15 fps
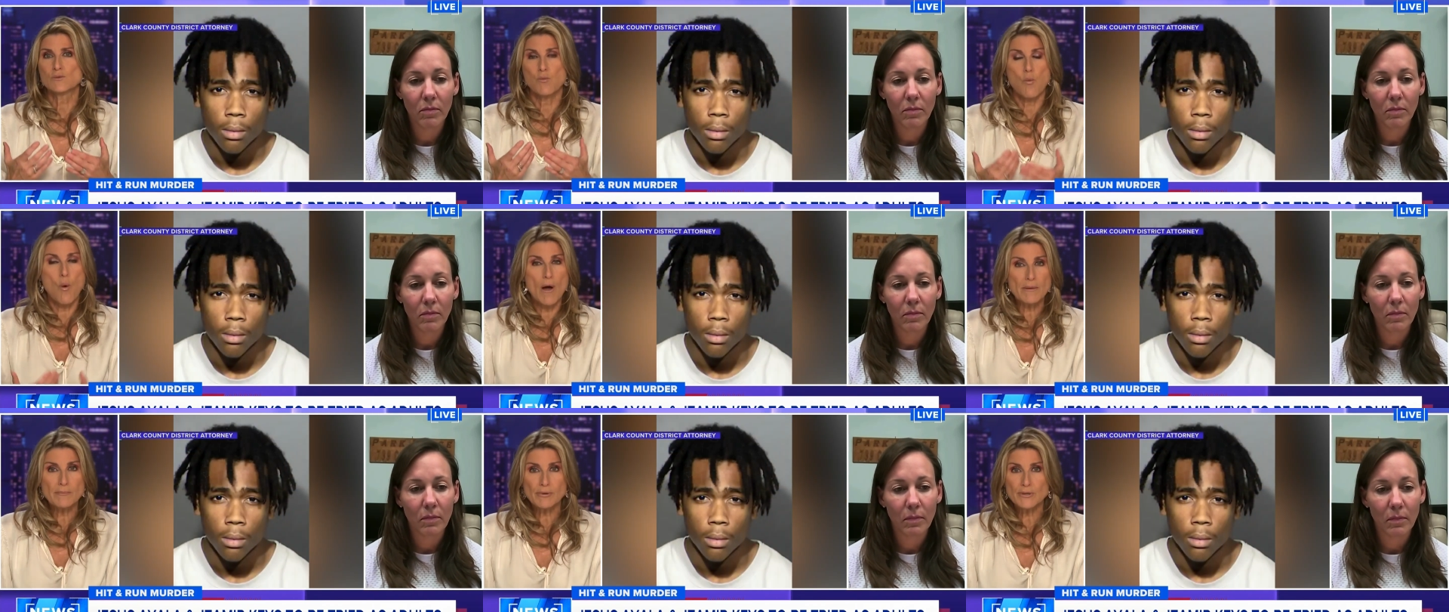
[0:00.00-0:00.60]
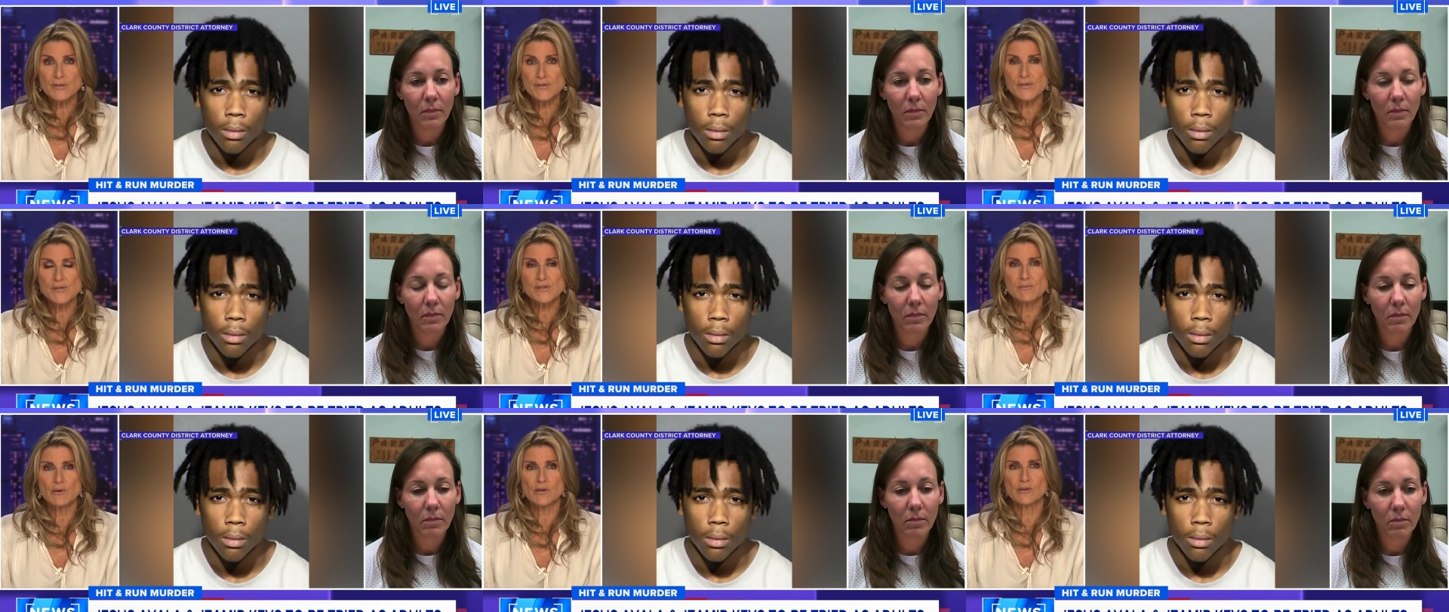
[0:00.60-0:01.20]
Speaker 1: one
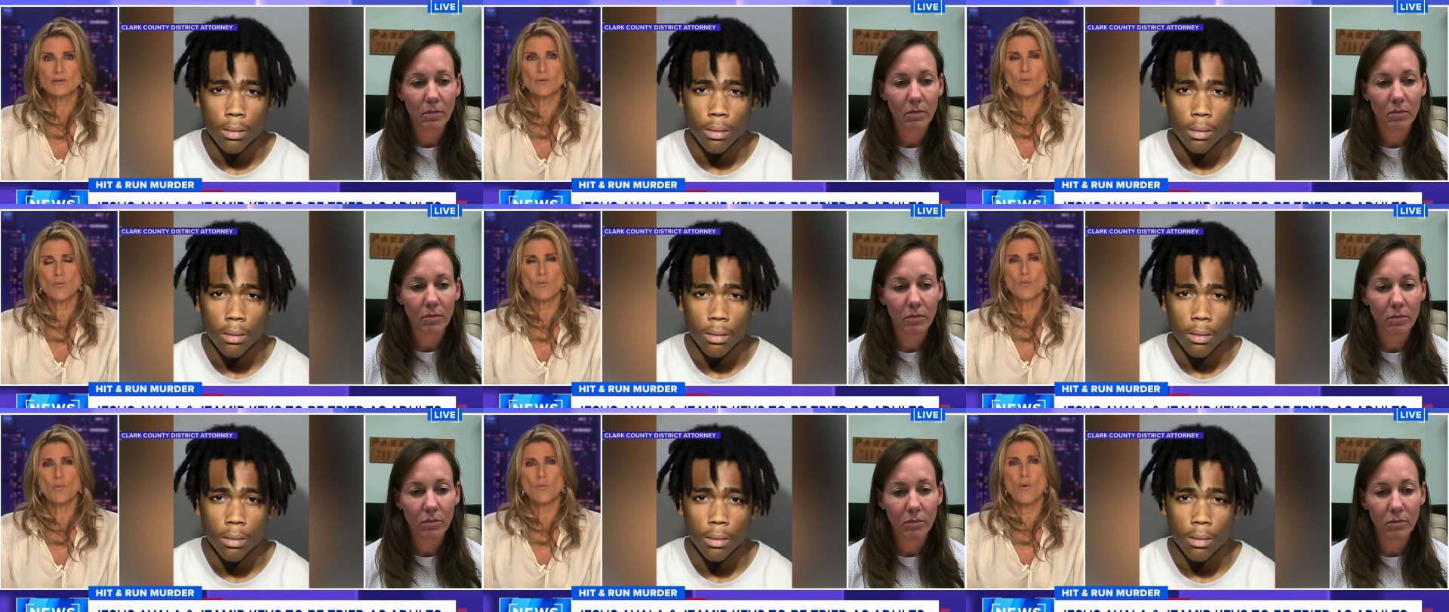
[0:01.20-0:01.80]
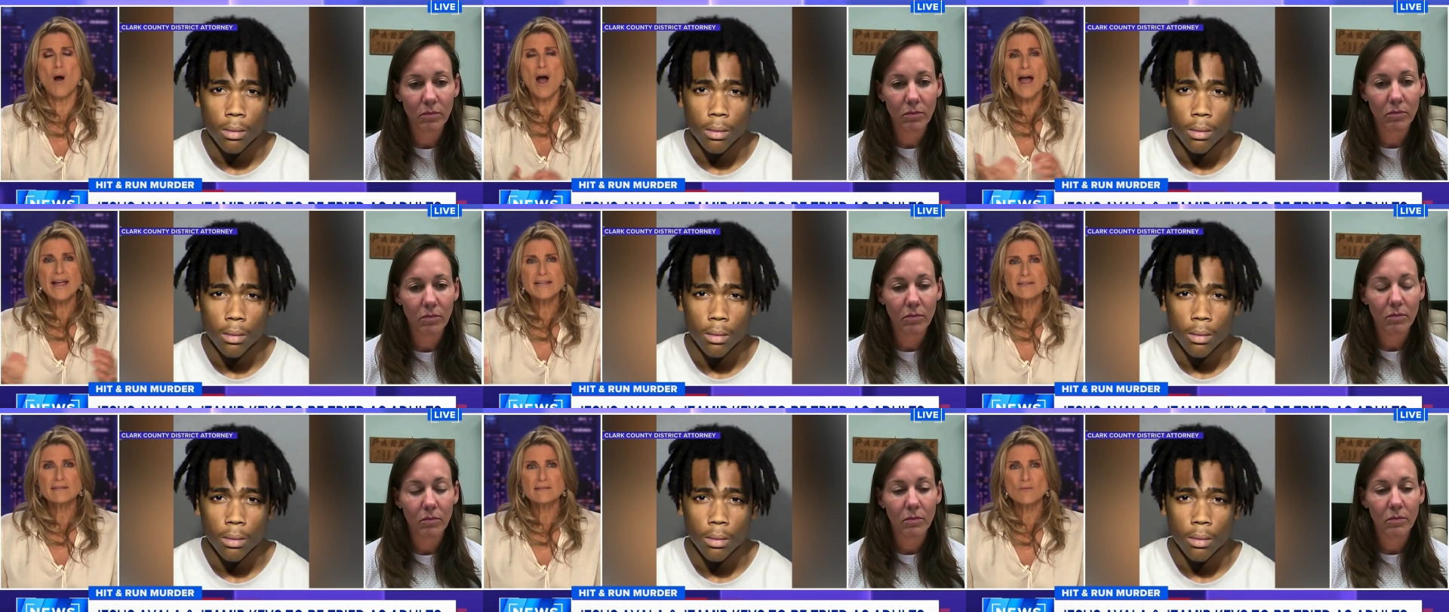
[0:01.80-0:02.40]
person's murder.
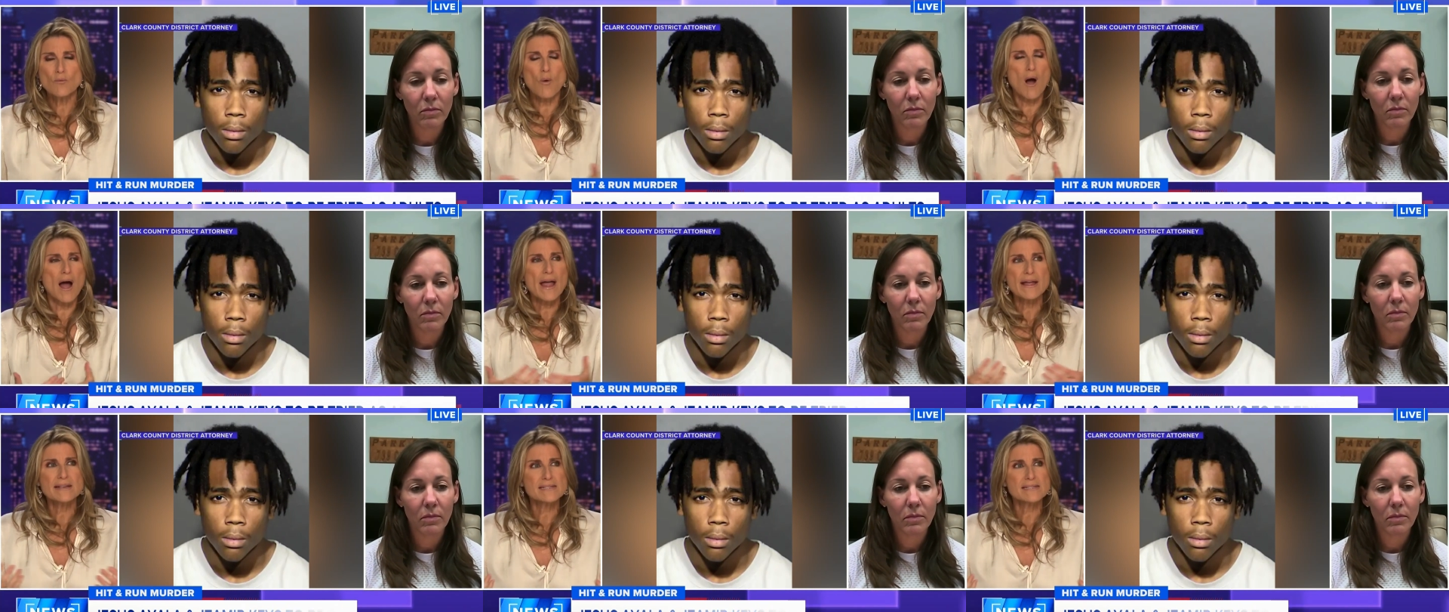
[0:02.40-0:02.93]
Why, why a